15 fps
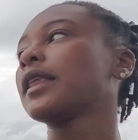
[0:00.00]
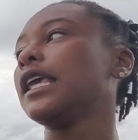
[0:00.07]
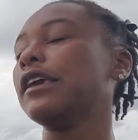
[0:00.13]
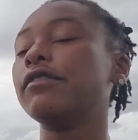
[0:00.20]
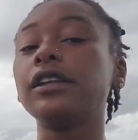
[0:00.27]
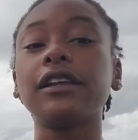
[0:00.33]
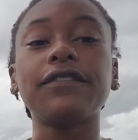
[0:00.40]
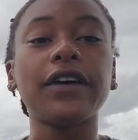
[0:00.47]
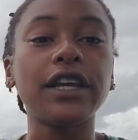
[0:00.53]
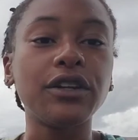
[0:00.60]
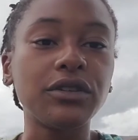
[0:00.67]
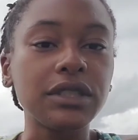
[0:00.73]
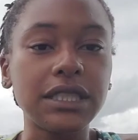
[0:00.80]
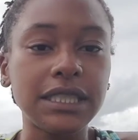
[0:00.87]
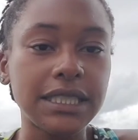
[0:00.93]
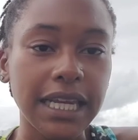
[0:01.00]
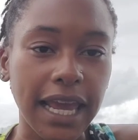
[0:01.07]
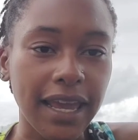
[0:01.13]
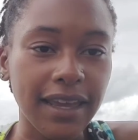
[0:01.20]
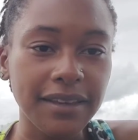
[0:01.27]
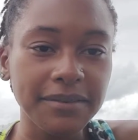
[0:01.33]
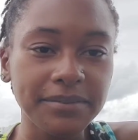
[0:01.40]
Even if I don't
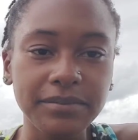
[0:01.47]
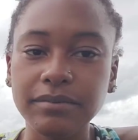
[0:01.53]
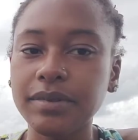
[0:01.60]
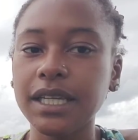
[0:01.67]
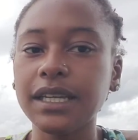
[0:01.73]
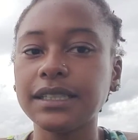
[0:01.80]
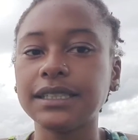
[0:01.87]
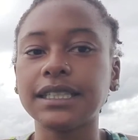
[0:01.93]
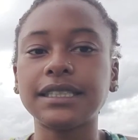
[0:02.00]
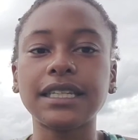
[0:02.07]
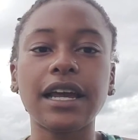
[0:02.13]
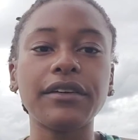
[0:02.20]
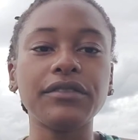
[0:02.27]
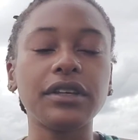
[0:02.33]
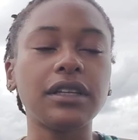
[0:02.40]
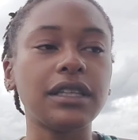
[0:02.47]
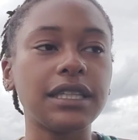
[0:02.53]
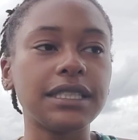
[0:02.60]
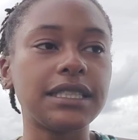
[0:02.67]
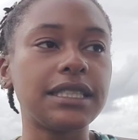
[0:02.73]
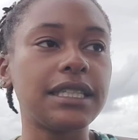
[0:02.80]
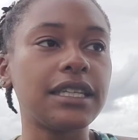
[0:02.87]
stay, because that's not
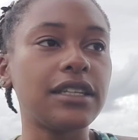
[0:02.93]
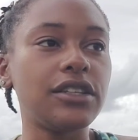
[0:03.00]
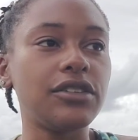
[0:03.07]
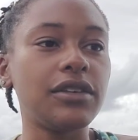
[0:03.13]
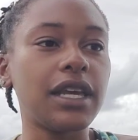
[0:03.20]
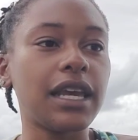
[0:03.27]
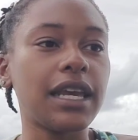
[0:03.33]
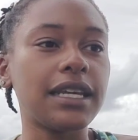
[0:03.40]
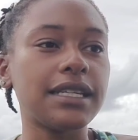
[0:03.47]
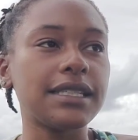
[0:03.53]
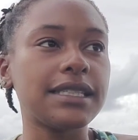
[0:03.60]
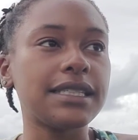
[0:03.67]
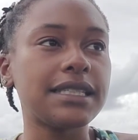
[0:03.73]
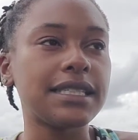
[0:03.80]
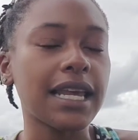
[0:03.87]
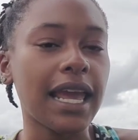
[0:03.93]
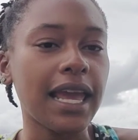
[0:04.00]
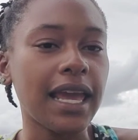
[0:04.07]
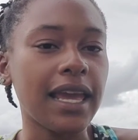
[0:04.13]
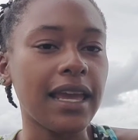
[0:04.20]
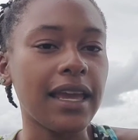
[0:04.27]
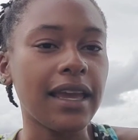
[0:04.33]
realistic. You can't
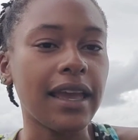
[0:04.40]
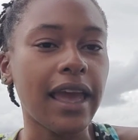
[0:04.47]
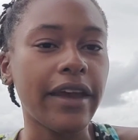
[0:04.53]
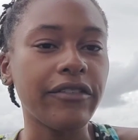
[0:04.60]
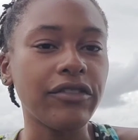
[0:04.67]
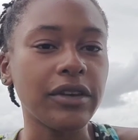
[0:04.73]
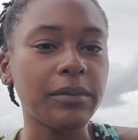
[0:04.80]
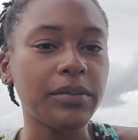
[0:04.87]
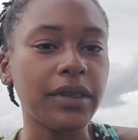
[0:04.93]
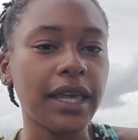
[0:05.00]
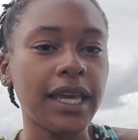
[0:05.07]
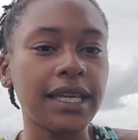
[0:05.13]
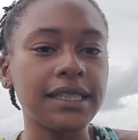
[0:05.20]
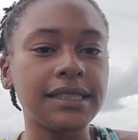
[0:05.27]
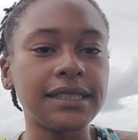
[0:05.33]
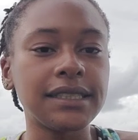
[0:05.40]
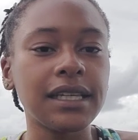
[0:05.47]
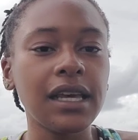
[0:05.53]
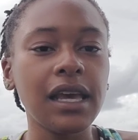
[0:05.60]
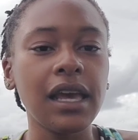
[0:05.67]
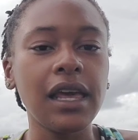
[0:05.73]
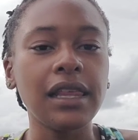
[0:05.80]
stay every place
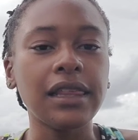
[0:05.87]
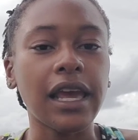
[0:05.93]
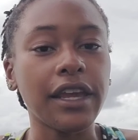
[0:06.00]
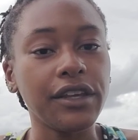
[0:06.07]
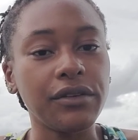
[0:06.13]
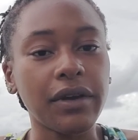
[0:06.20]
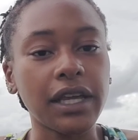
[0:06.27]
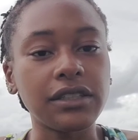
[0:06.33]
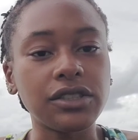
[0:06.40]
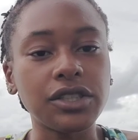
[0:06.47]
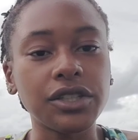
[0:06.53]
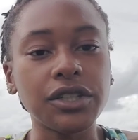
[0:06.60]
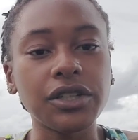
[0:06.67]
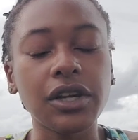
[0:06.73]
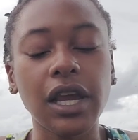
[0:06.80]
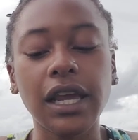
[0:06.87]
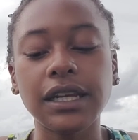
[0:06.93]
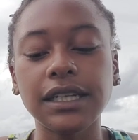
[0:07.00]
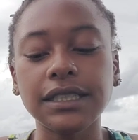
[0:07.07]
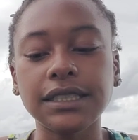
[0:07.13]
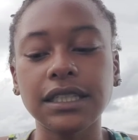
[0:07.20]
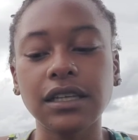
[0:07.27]
that you enter, and
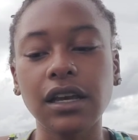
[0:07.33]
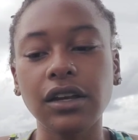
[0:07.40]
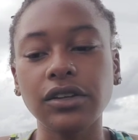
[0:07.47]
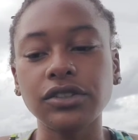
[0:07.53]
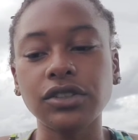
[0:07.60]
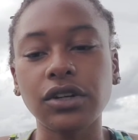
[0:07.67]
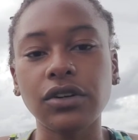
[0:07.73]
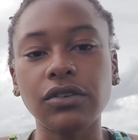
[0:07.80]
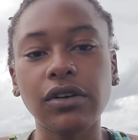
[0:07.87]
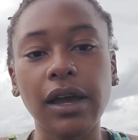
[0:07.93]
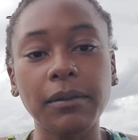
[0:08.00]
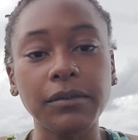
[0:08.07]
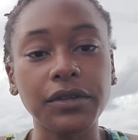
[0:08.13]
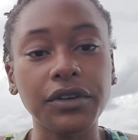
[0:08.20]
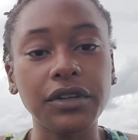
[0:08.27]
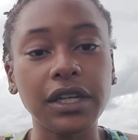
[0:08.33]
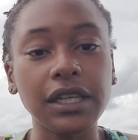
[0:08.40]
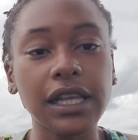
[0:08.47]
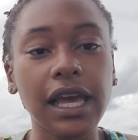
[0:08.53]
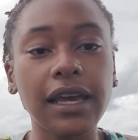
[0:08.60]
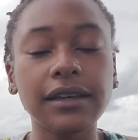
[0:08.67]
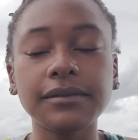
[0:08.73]
as a young adult, I'm learning
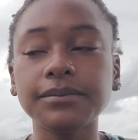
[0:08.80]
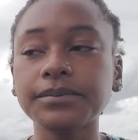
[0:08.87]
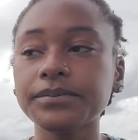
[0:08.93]
that.